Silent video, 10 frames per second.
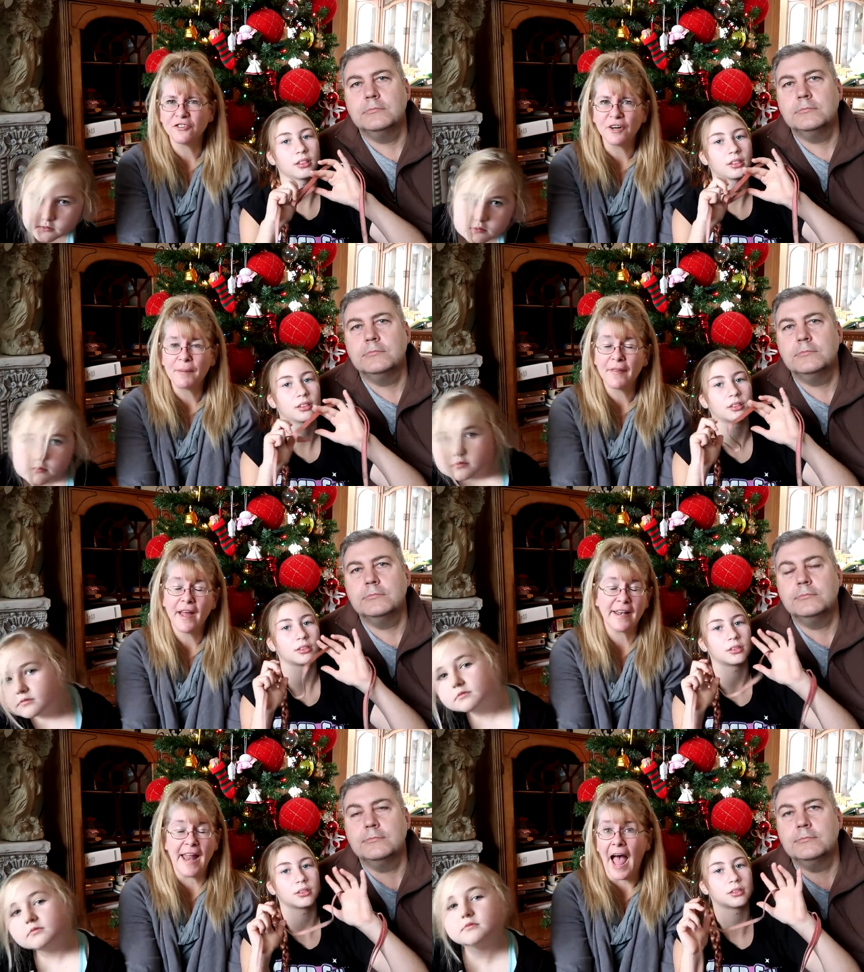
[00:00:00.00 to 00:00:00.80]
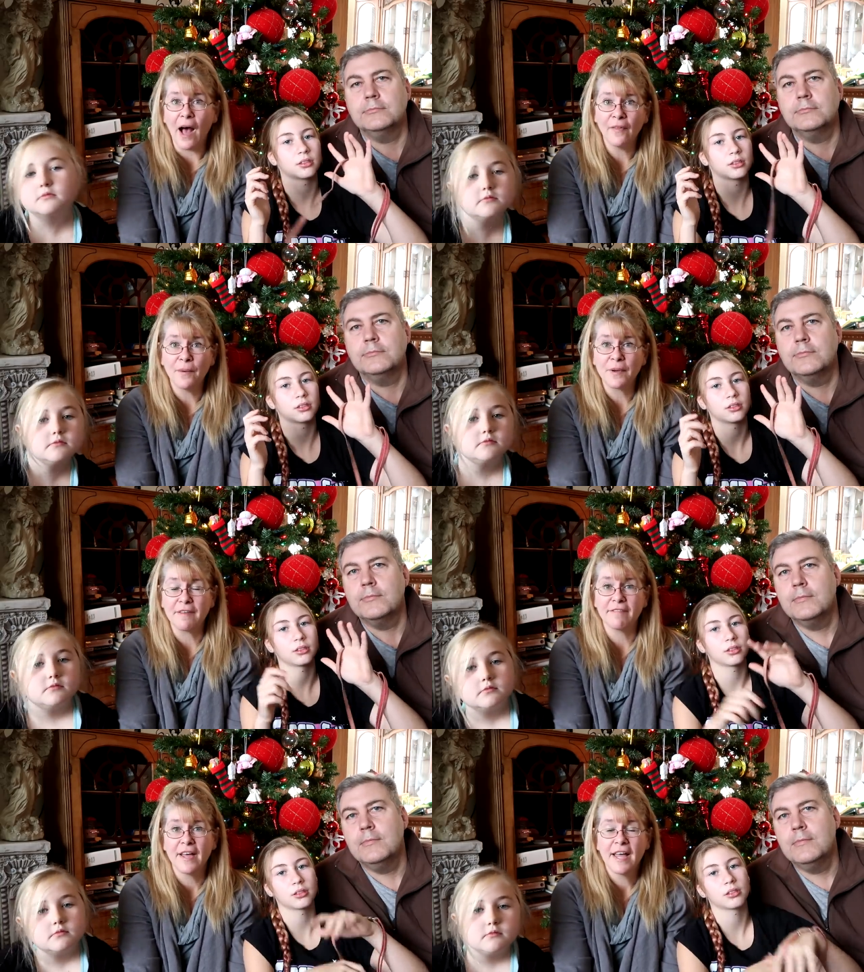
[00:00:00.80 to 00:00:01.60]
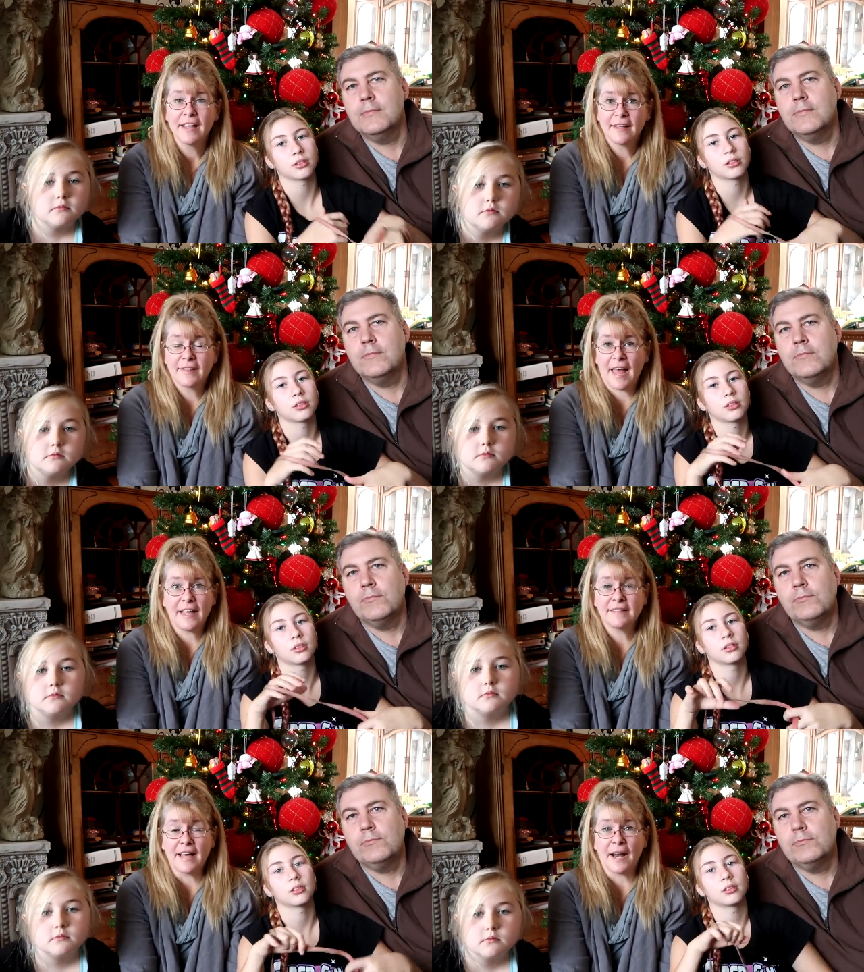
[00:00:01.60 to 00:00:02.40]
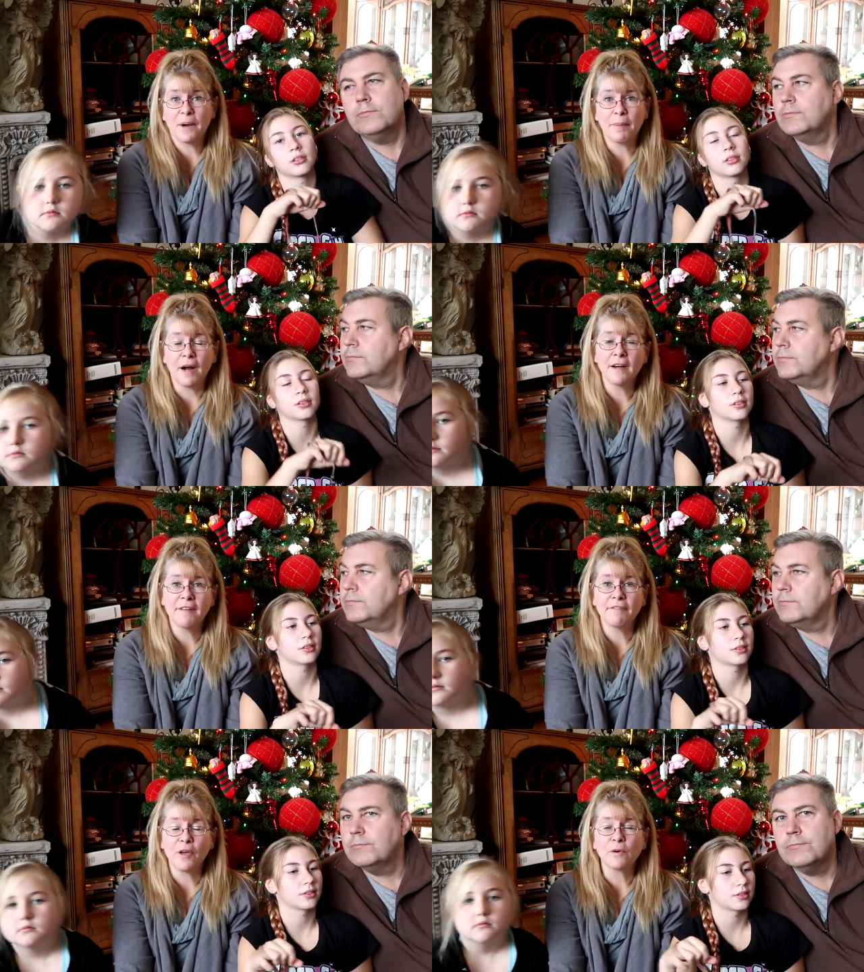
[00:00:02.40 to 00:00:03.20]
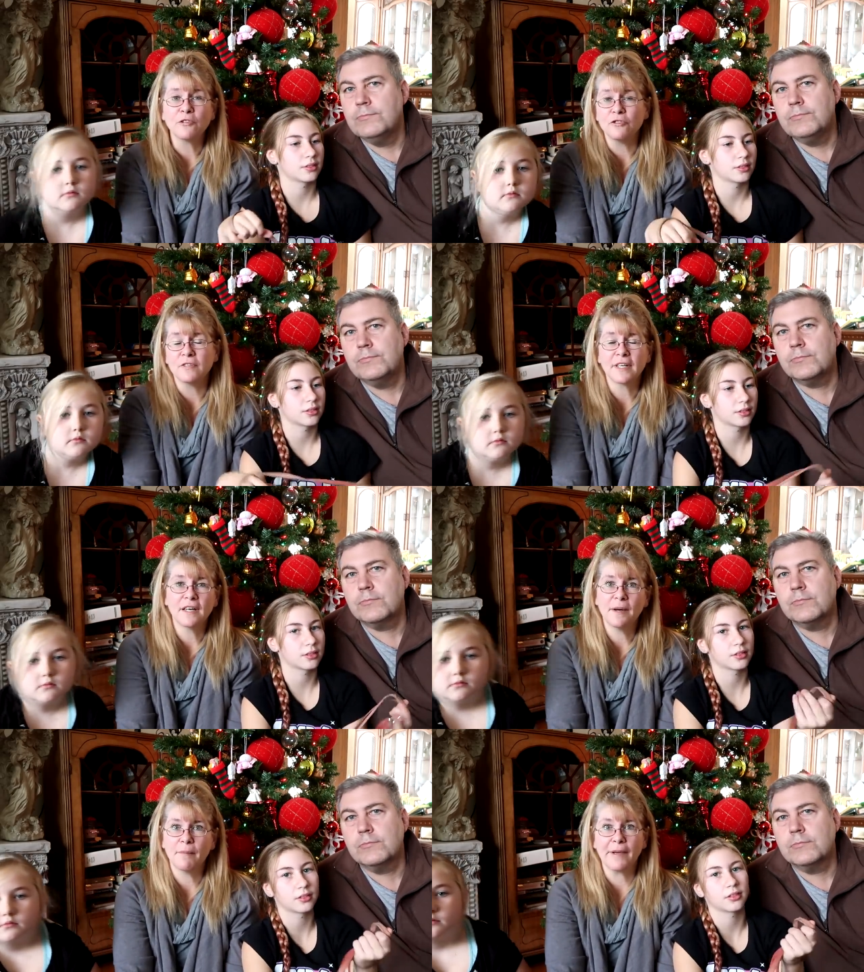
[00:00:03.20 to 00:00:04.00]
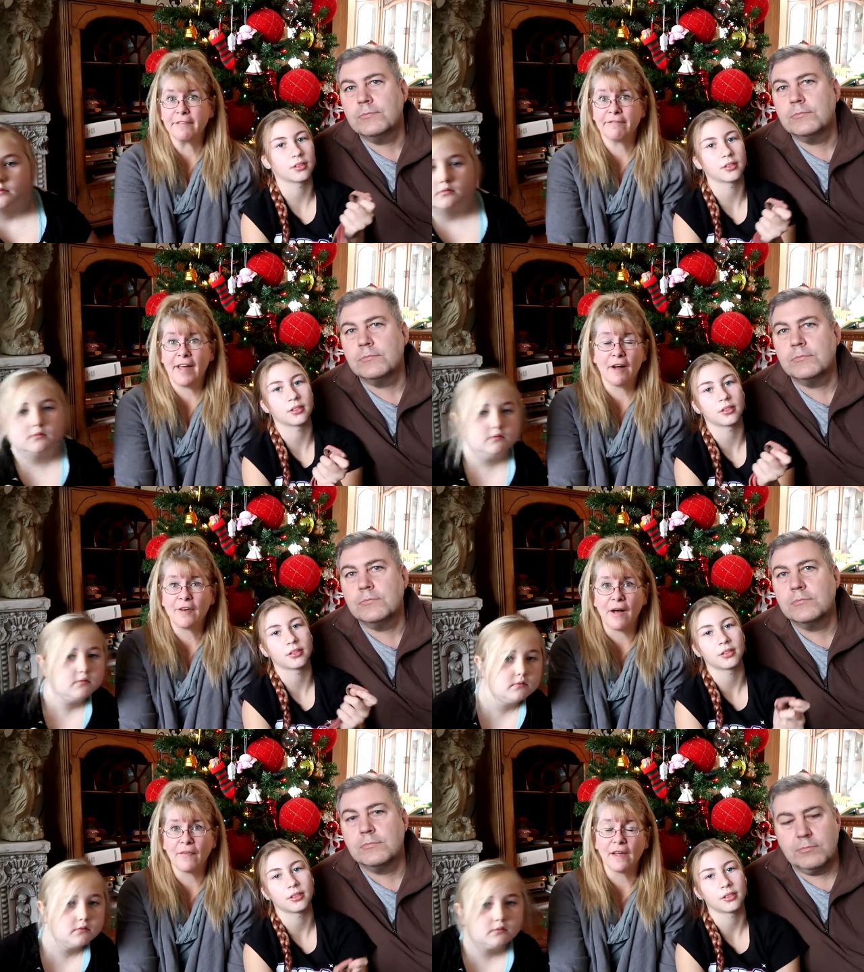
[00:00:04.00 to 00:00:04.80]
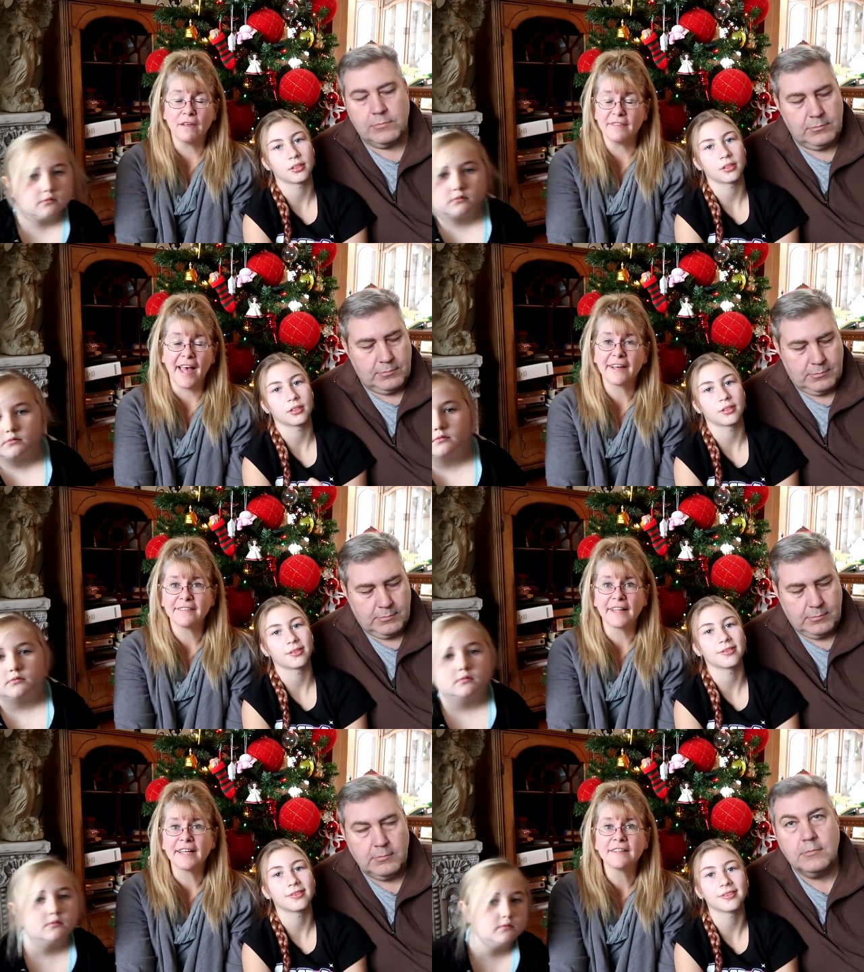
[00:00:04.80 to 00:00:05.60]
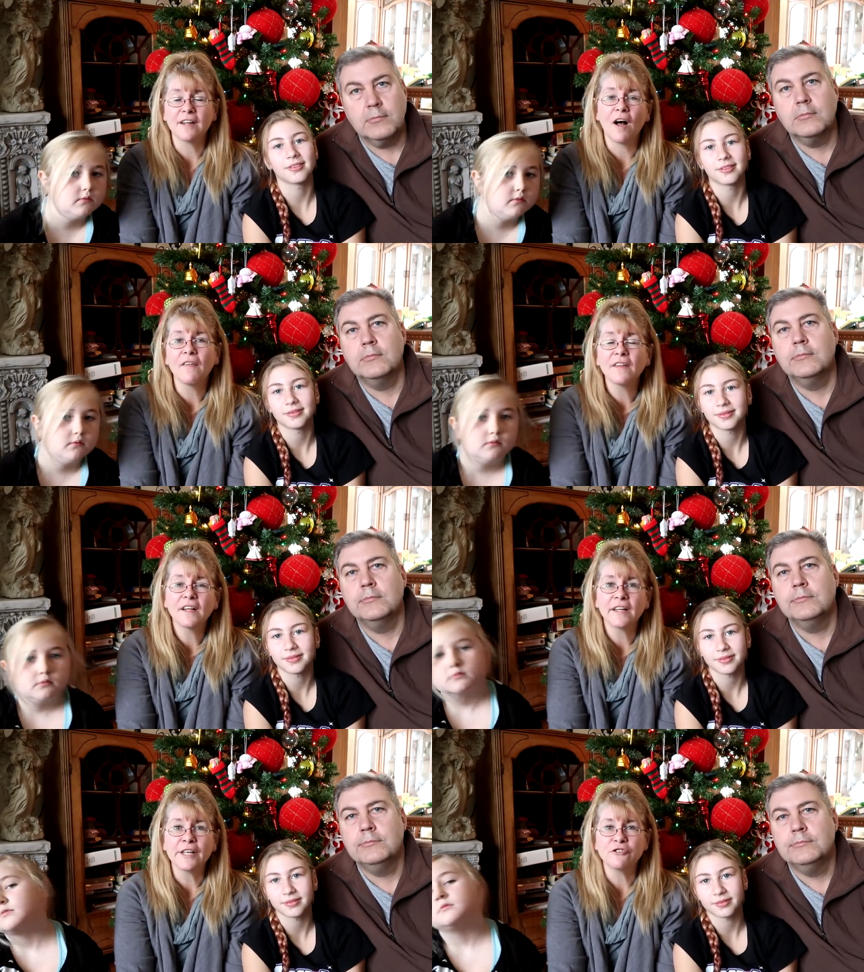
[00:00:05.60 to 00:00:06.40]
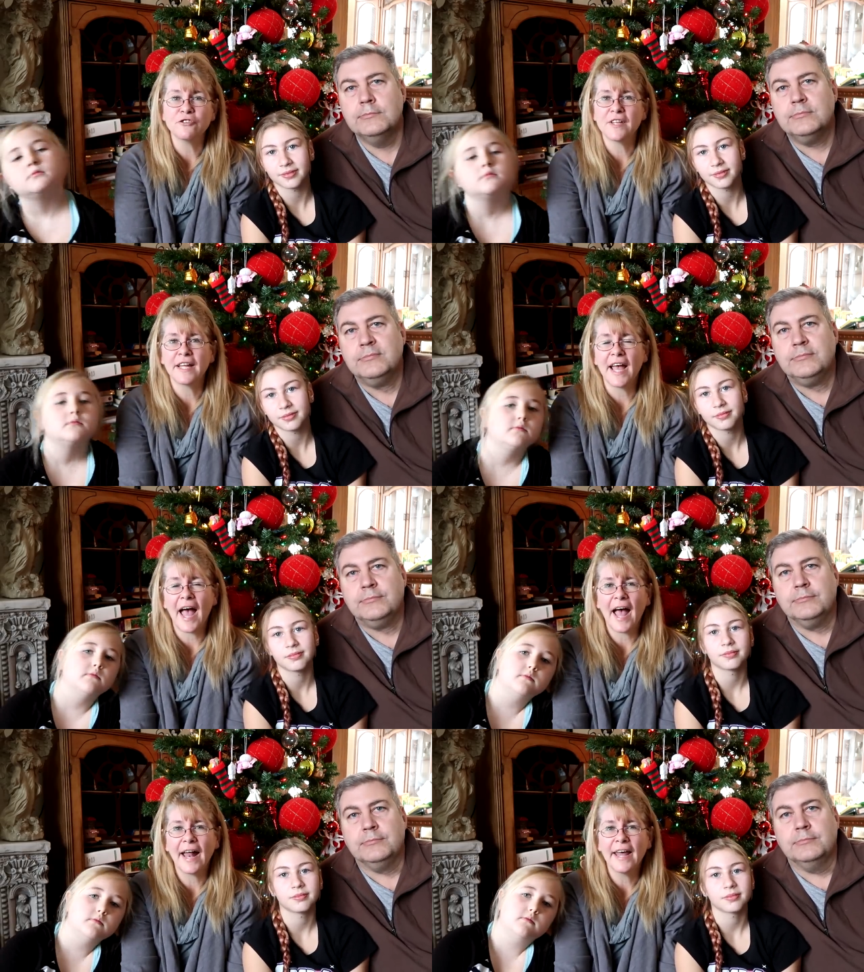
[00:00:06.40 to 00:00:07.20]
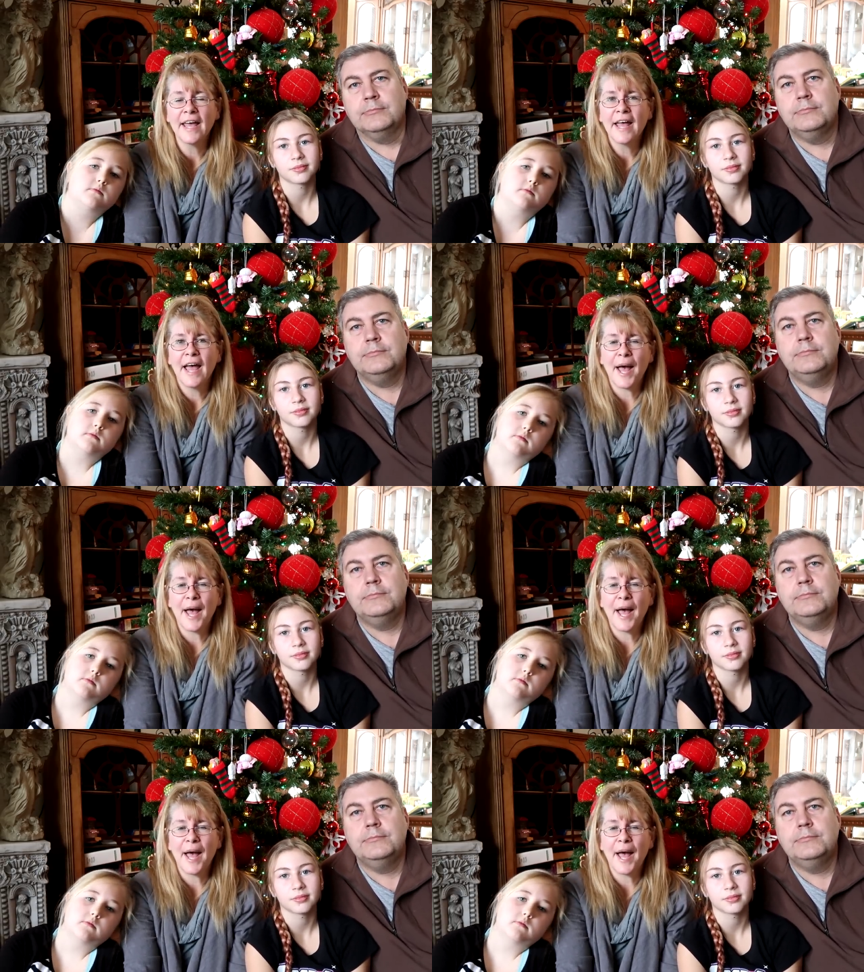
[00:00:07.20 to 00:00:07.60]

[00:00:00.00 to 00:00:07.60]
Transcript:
Speaker 1: sure about that. Now that he's at our barn and Fiona's using him, we found out that he's excellent, and all the little issues that he had